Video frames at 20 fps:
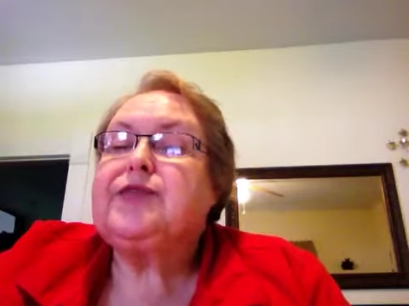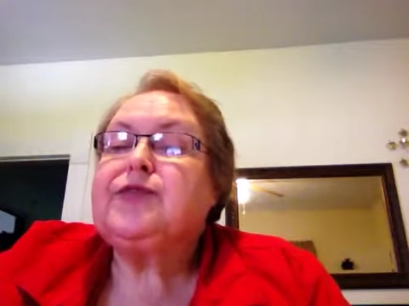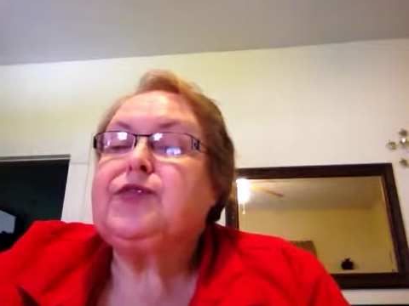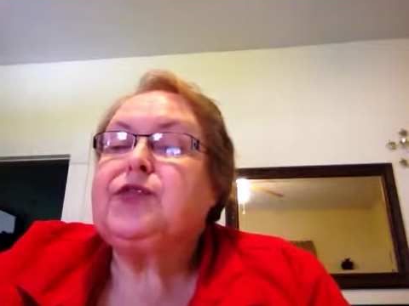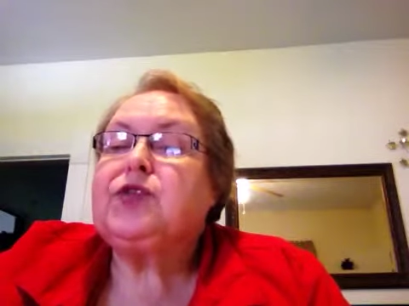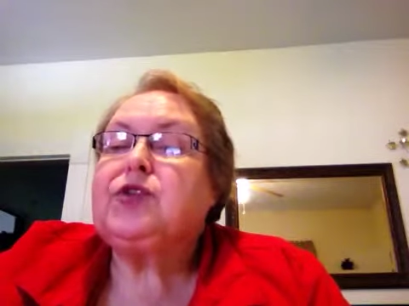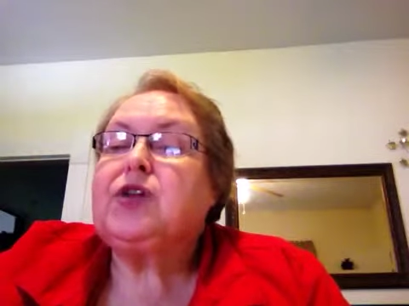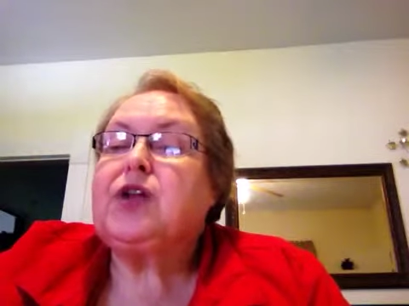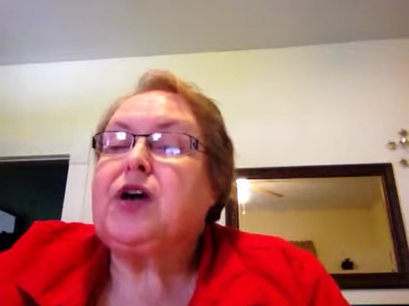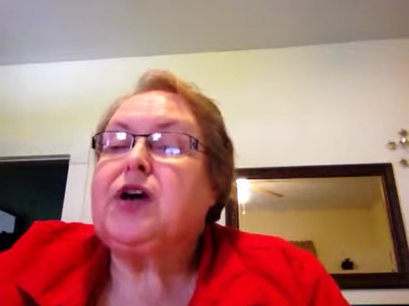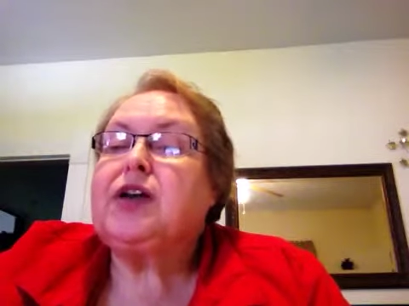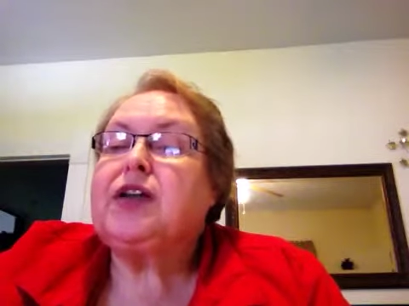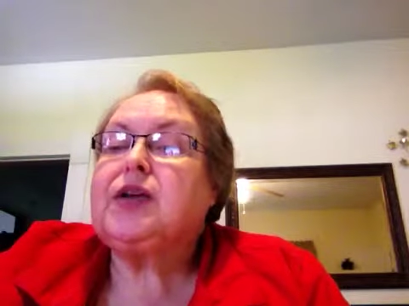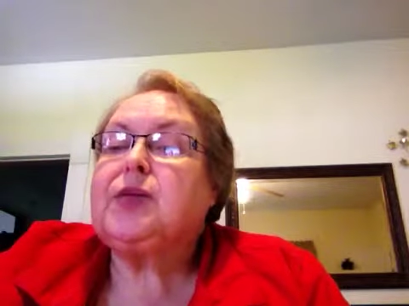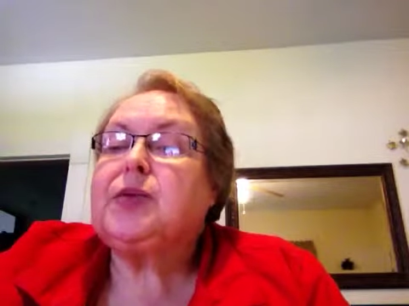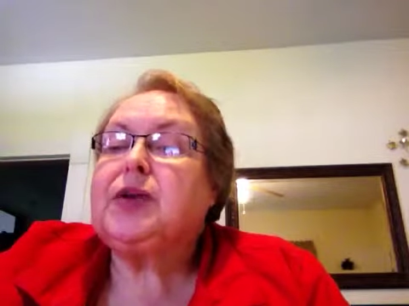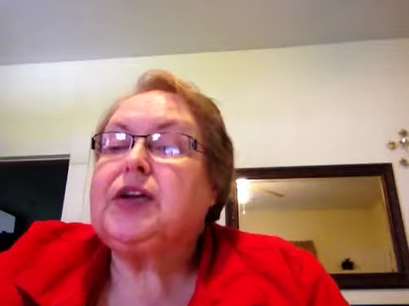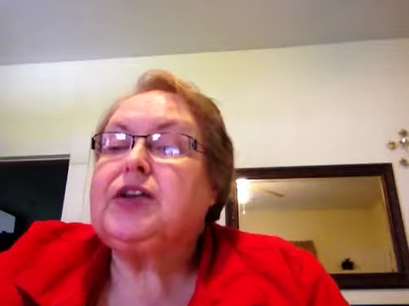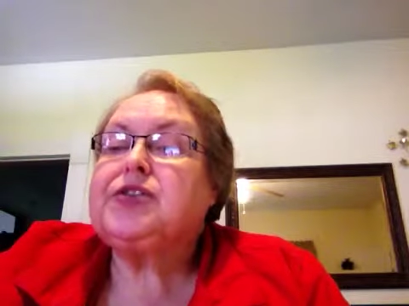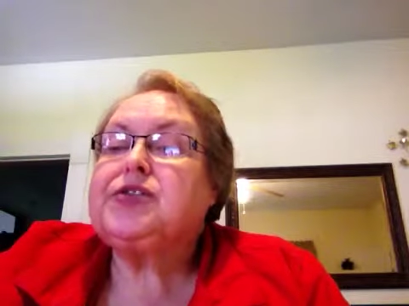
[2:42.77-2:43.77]
full
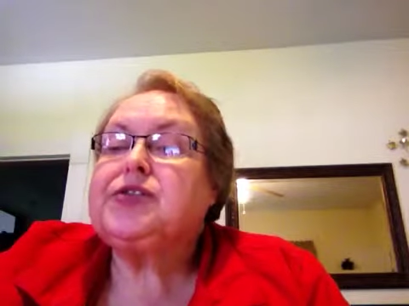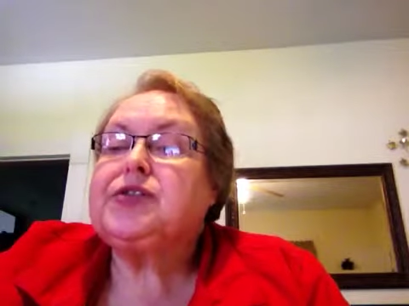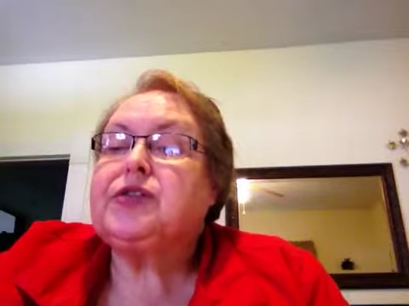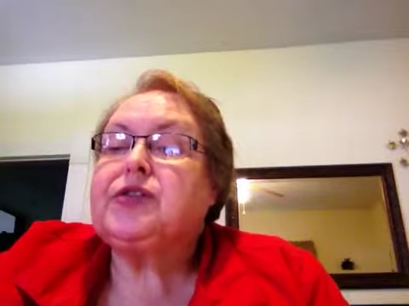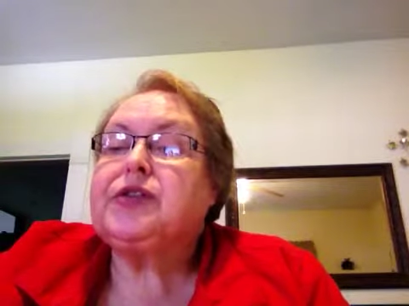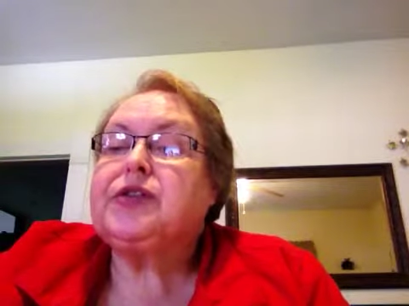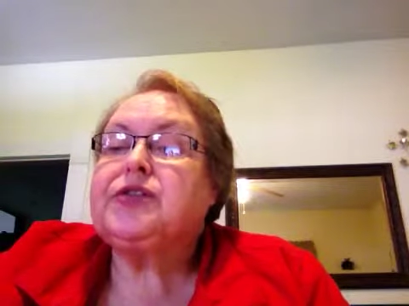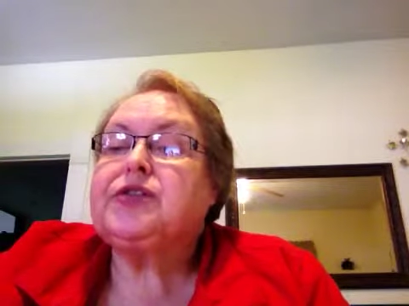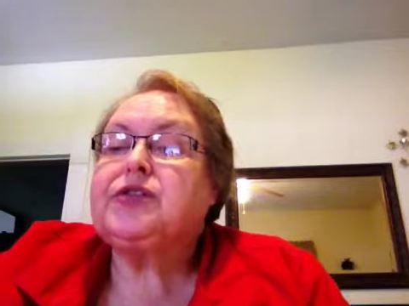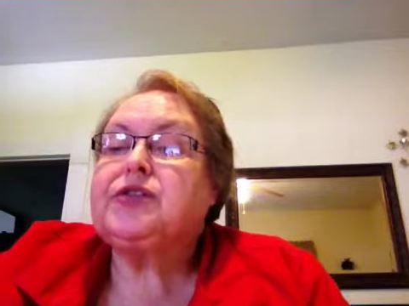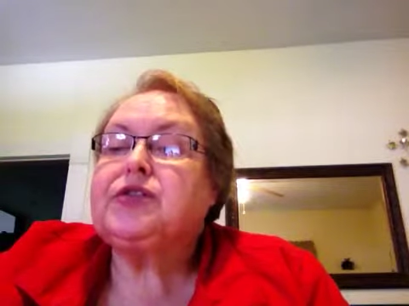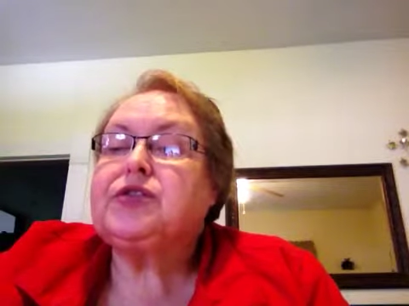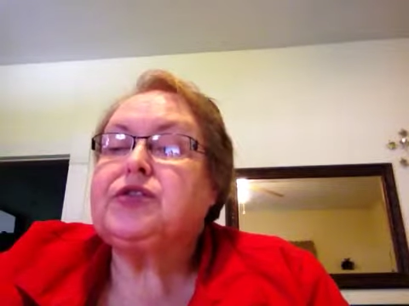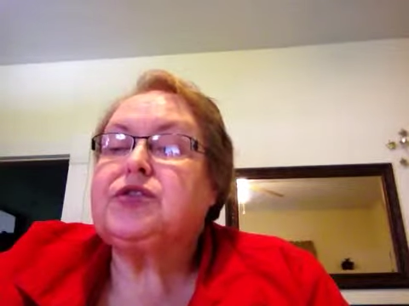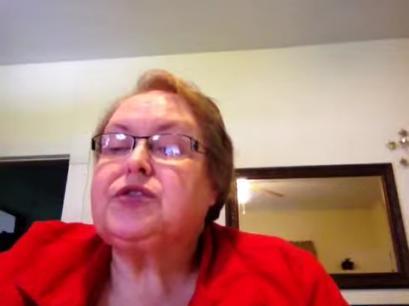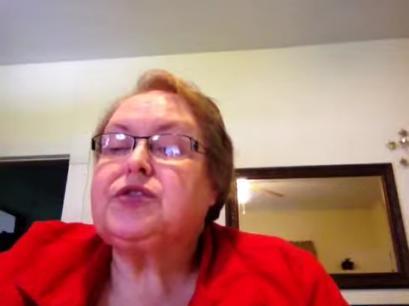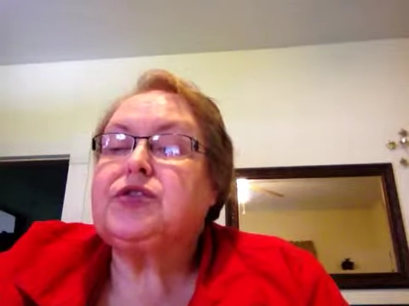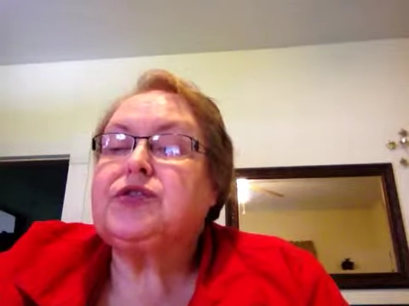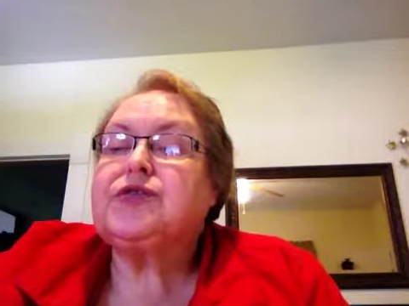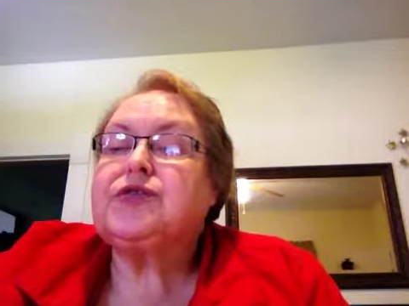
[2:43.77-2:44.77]
occupational and
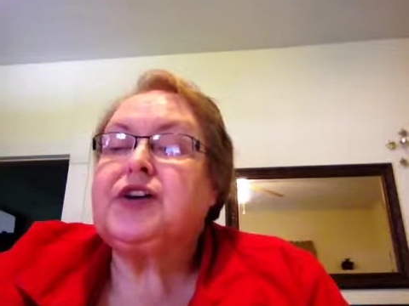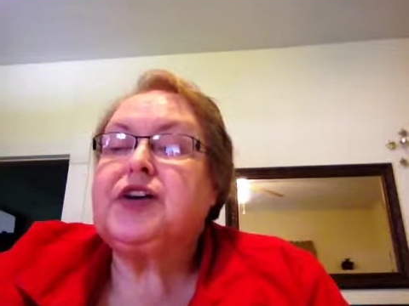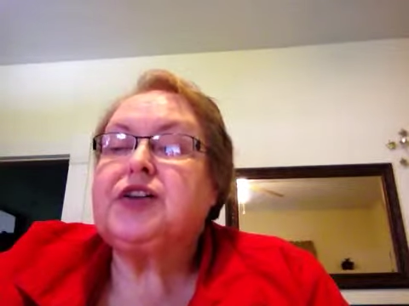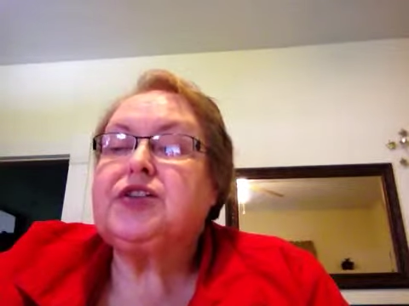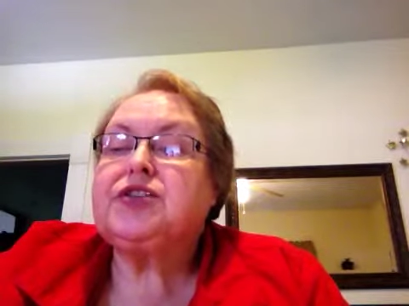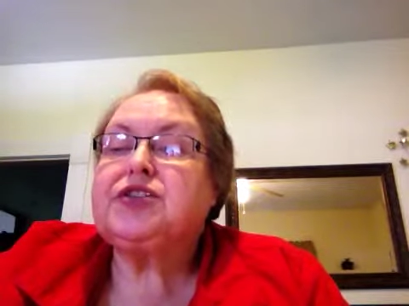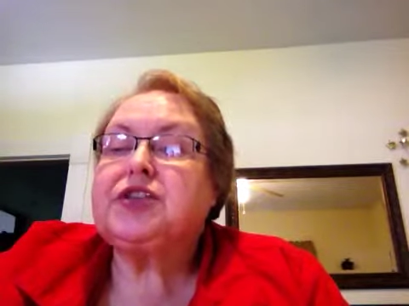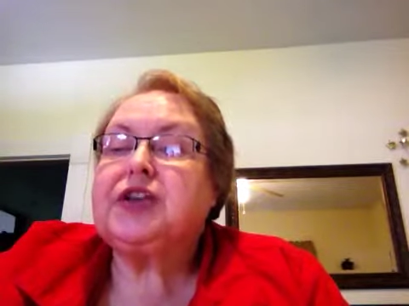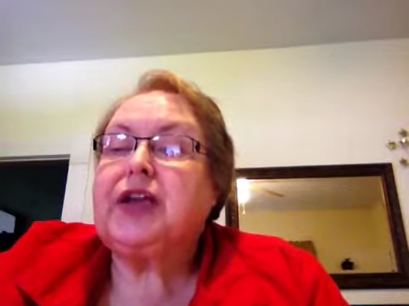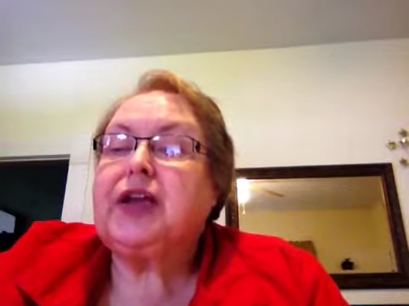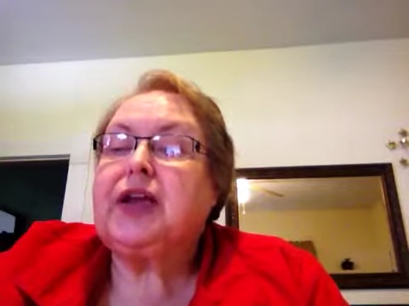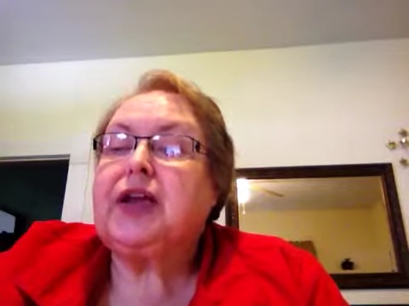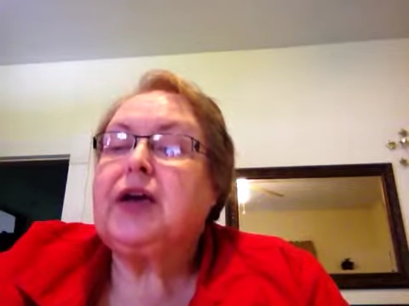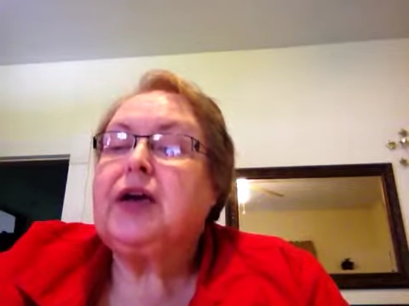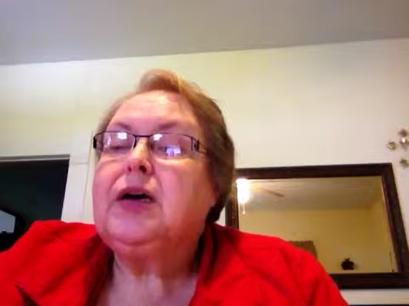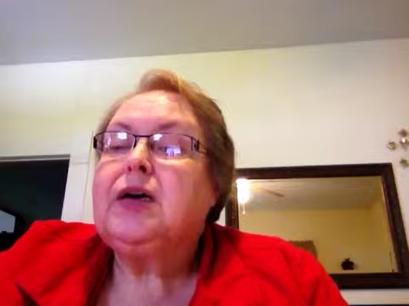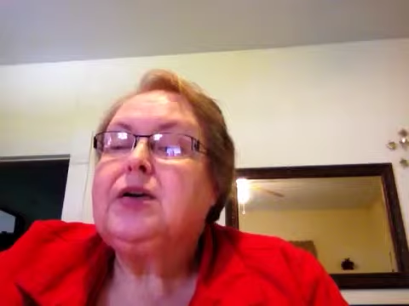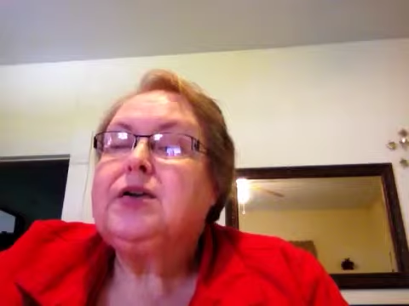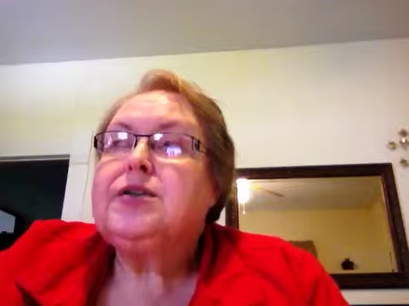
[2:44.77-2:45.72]
social functioning.